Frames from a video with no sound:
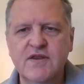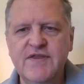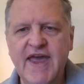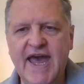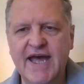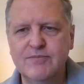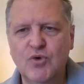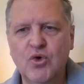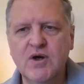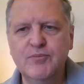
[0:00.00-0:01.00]
That,
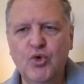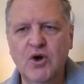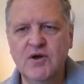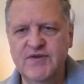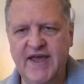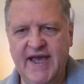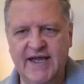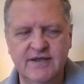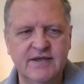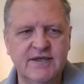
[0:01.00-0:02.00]
more important
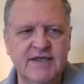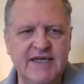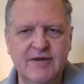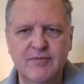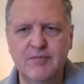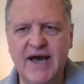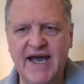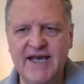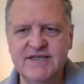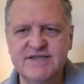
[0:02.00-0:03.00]
than, que
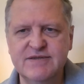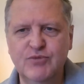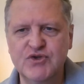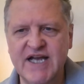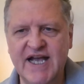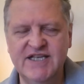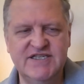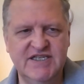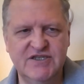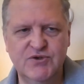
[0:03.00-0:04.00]
mais
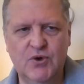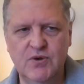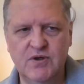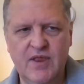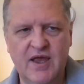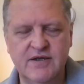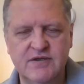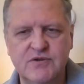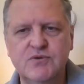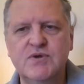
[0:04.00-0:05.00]
importante
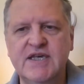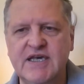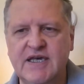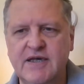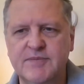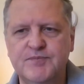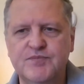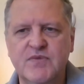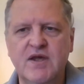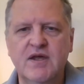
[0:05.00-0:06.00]
do que,
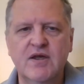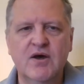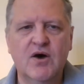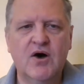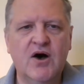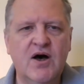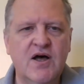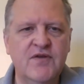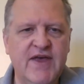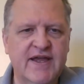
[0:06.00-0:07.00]

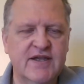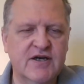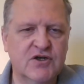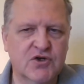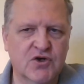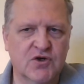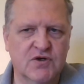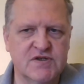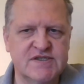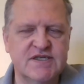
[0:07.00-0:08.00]
all that
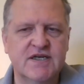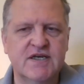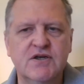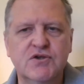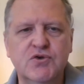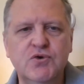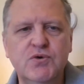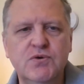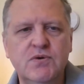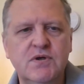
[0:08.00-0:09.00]
occurs,
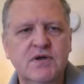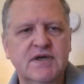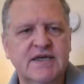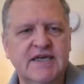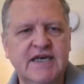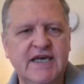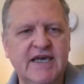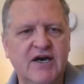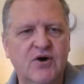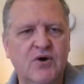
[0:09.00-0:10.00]
tudo
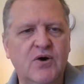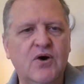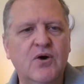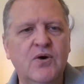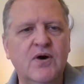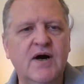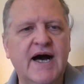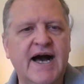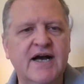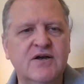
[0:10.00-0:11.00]
que
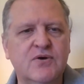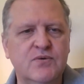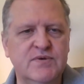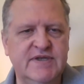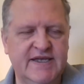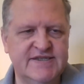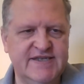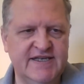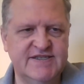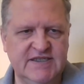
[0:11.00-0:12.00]

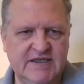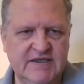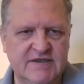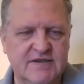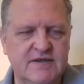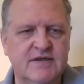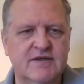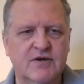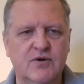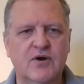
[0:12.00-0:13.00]
acontecesse,
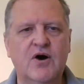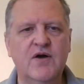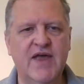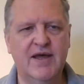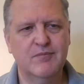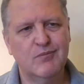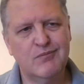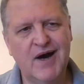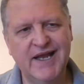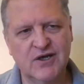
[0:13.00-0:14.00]
all that
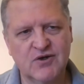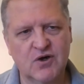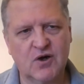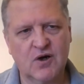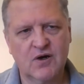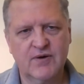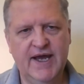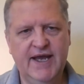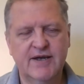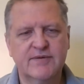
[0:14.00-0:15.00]
might occur,
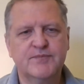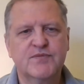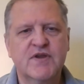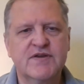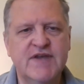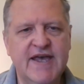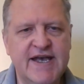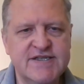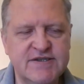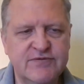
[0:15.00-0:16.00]
right? That's an
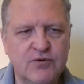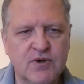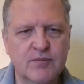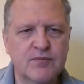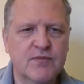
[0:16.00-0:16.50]
S form.